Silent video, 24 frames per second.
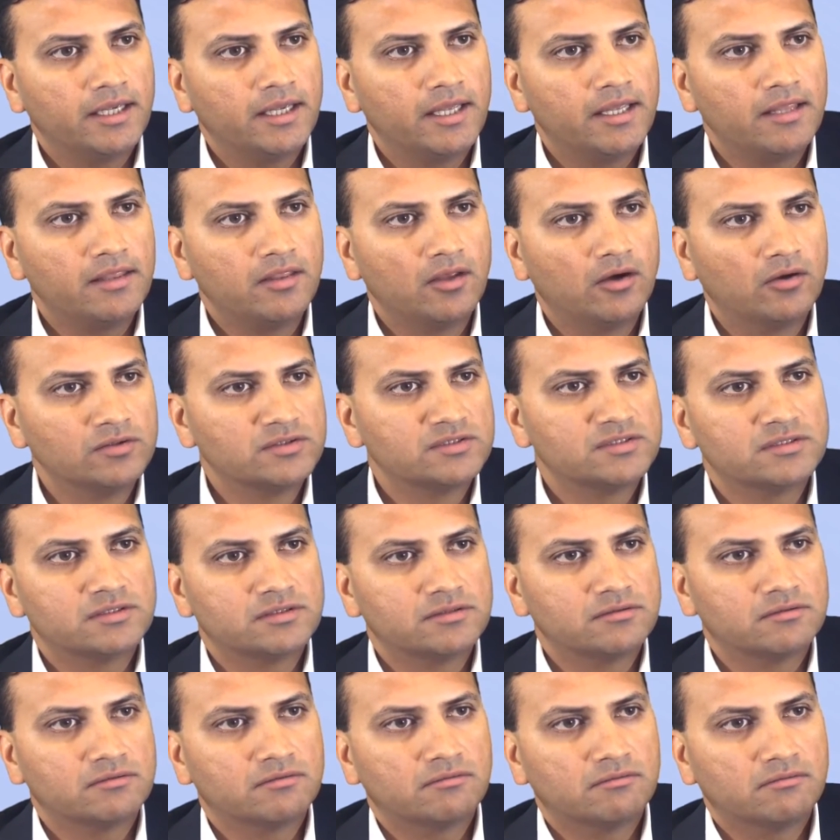In those
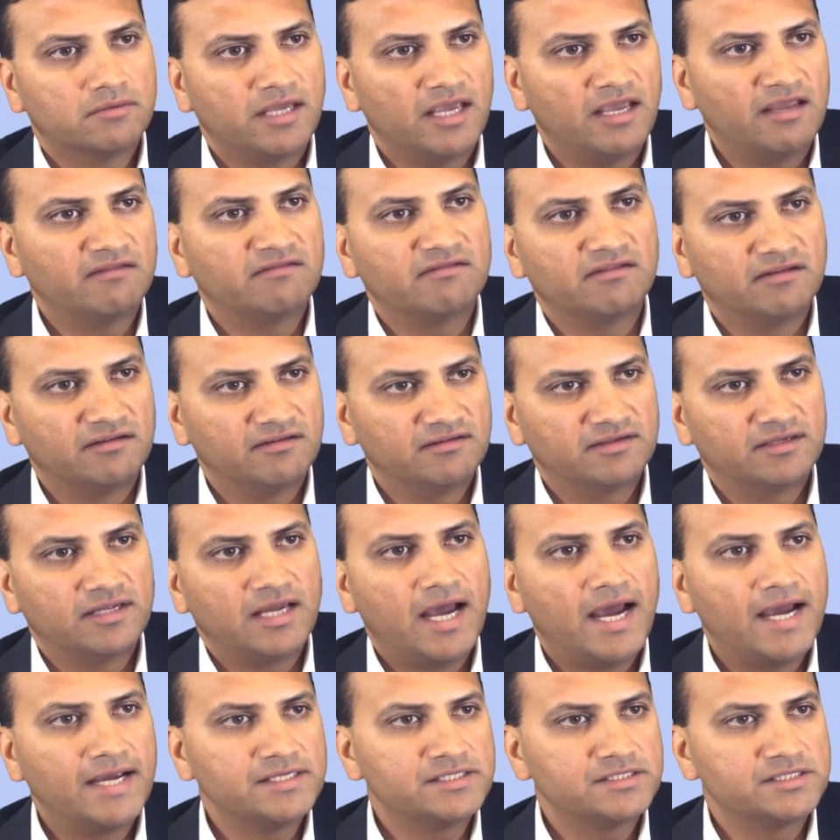cases,
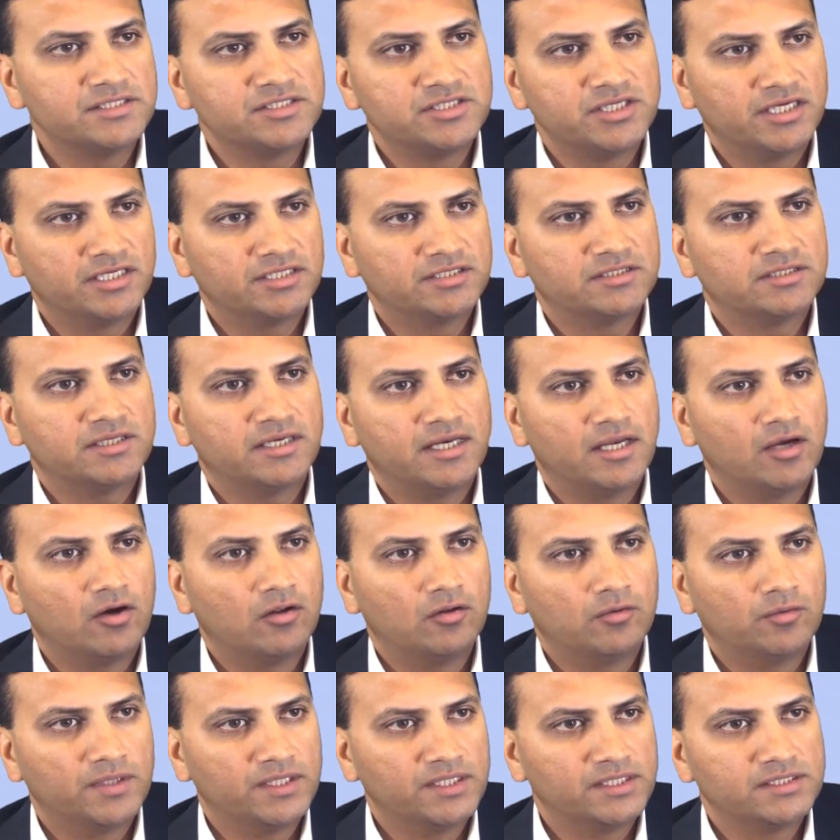I suggest and I
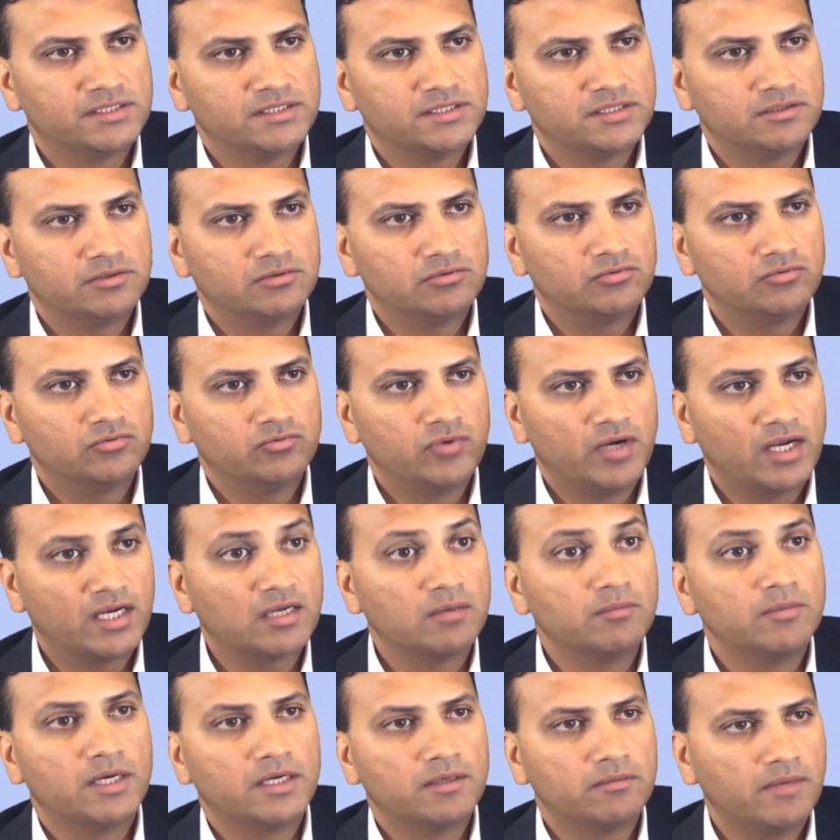always
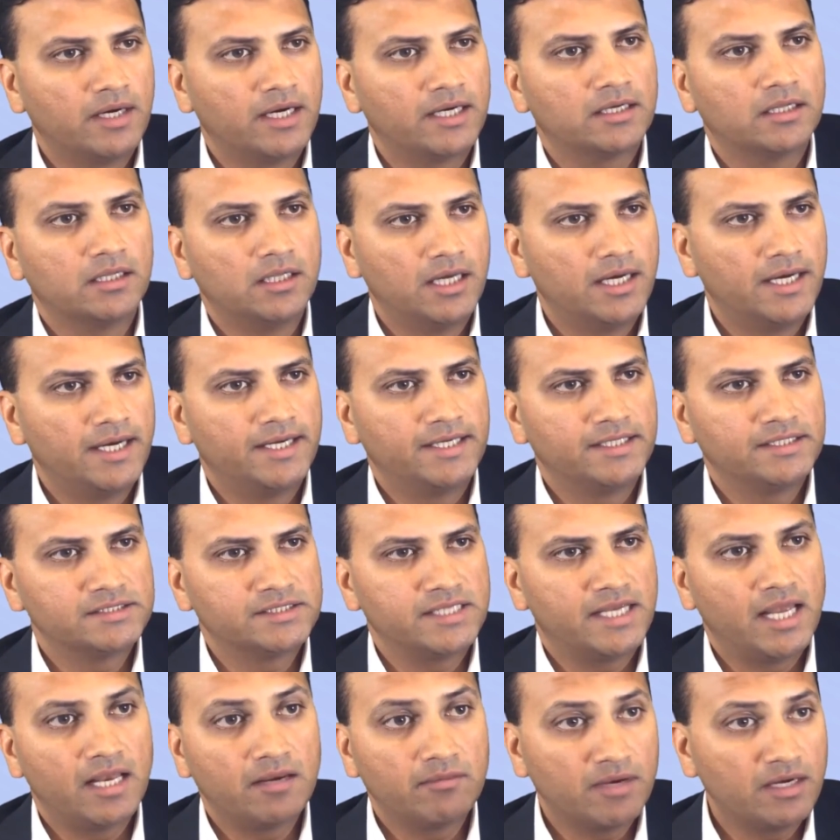recommend my clients
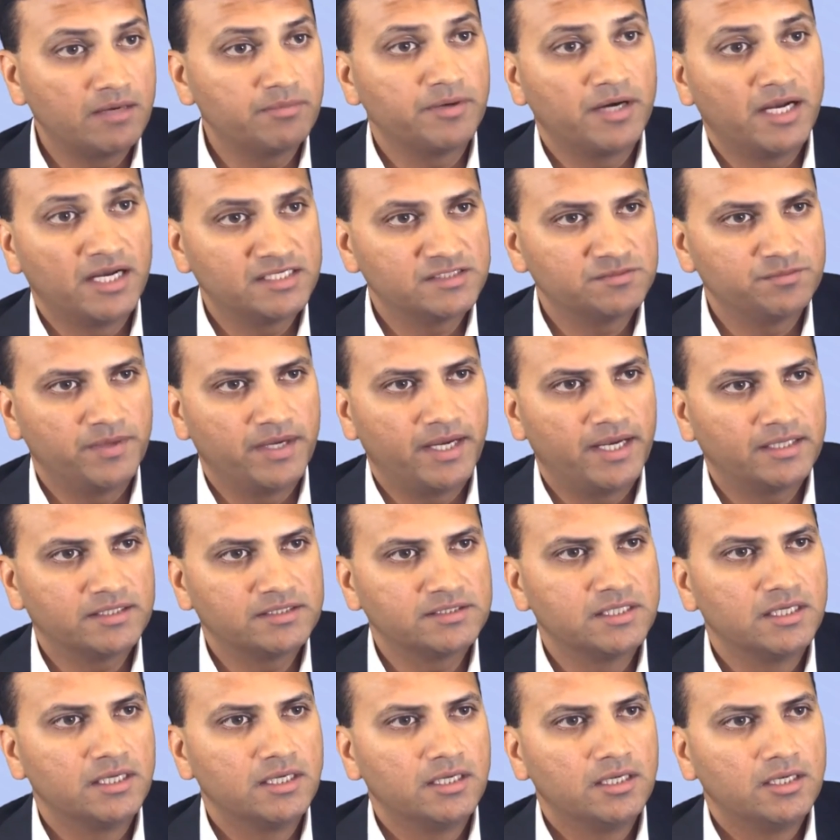and my
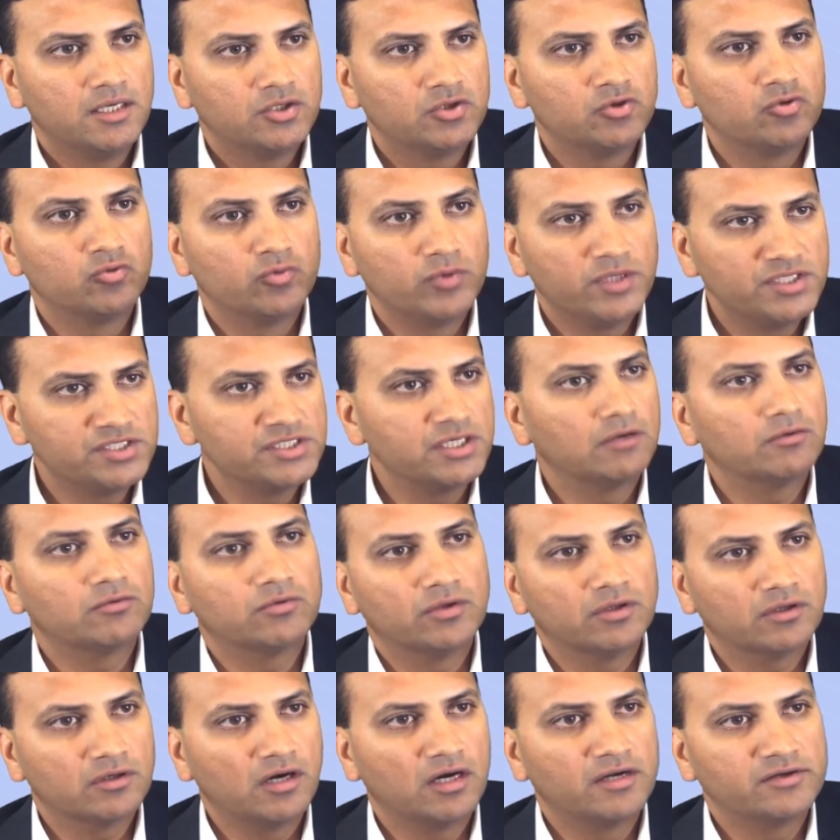prospects to reach out to
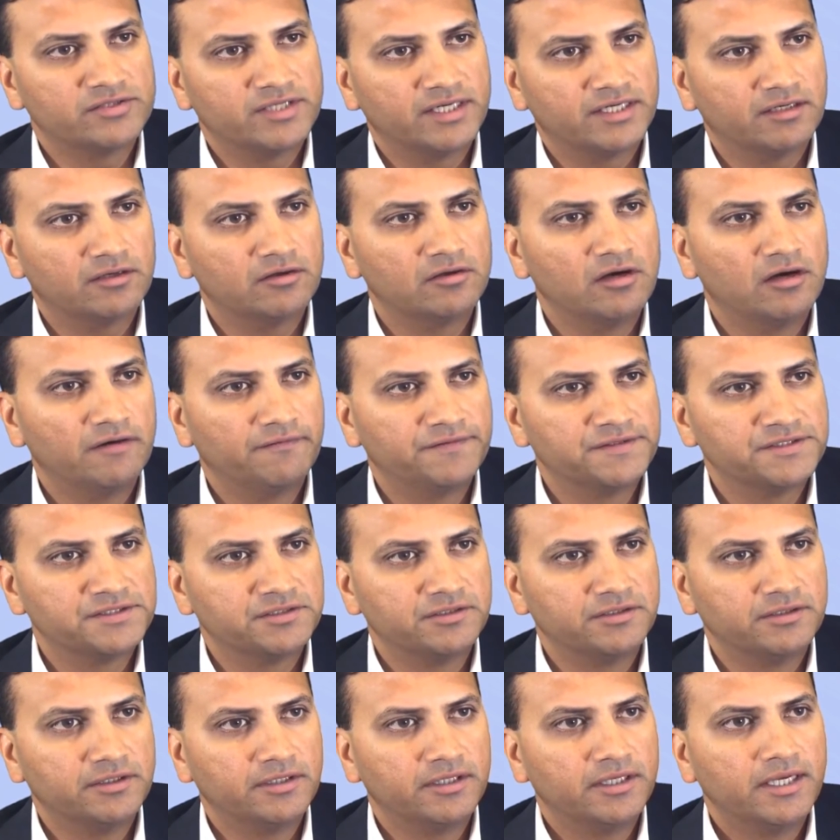the contracting
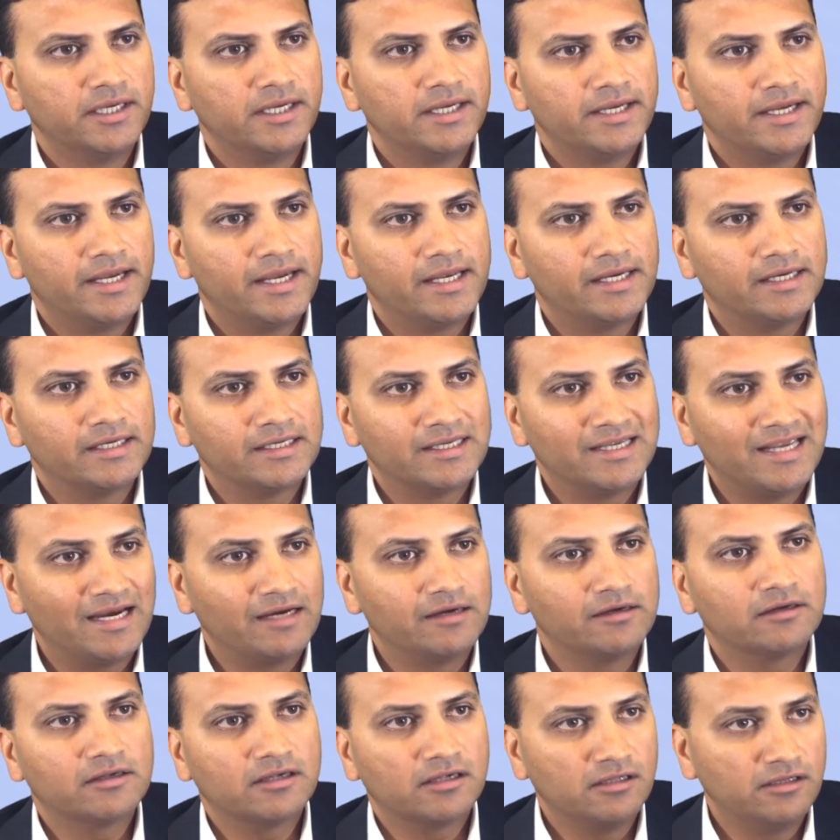officer and get
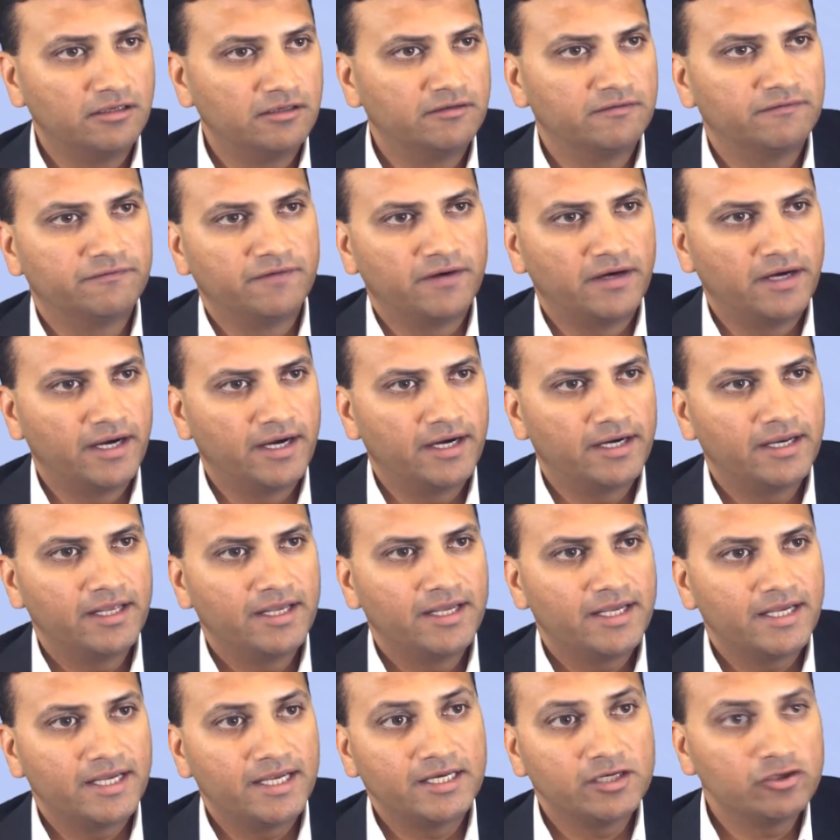it clarified
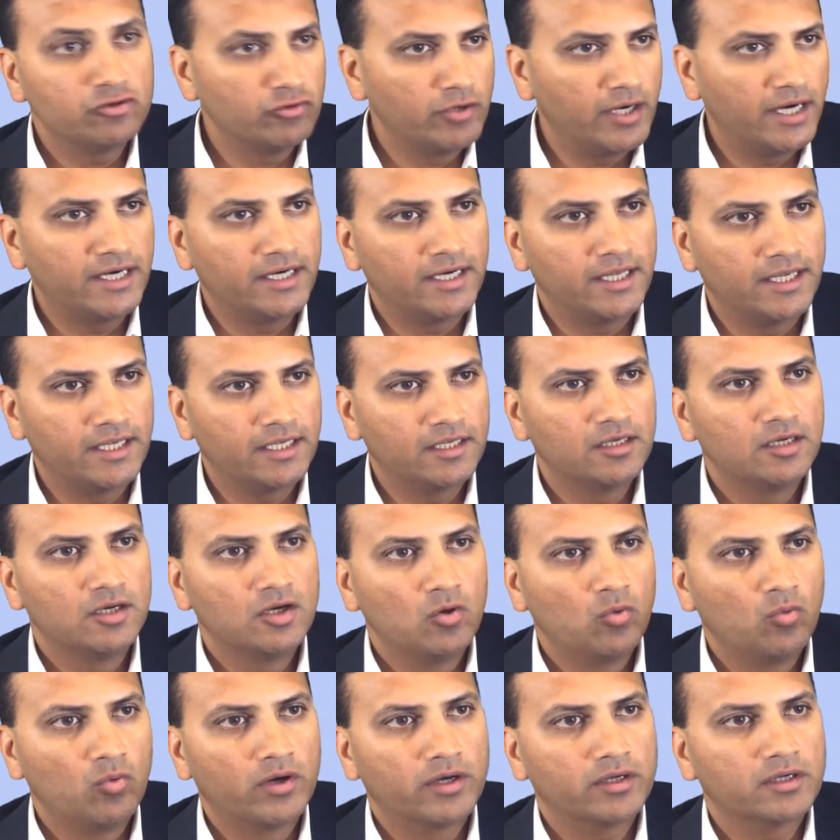in writing
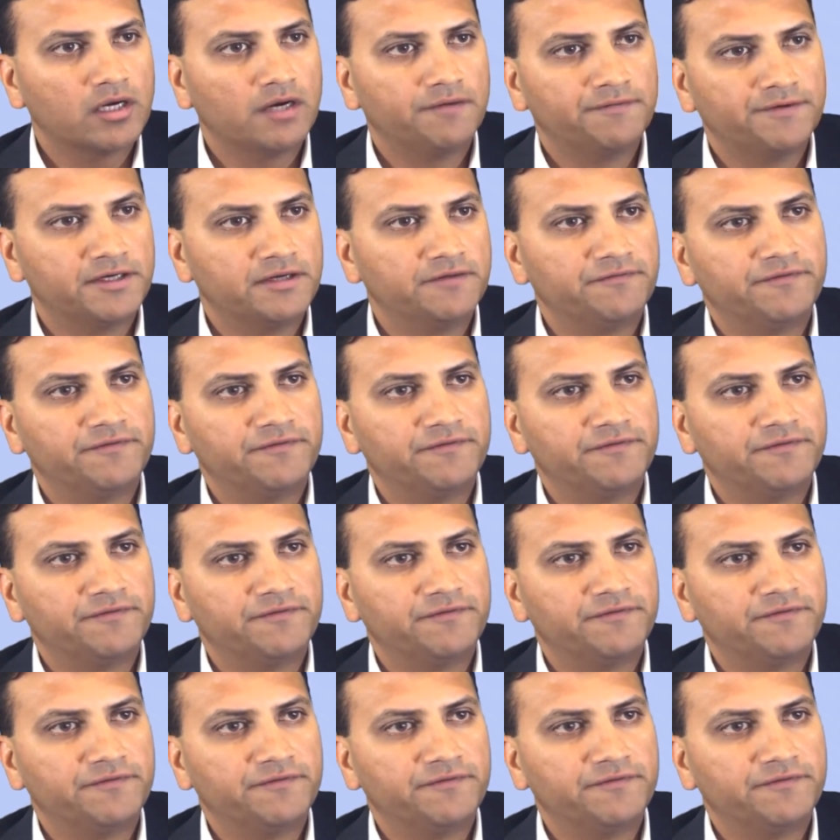what a covered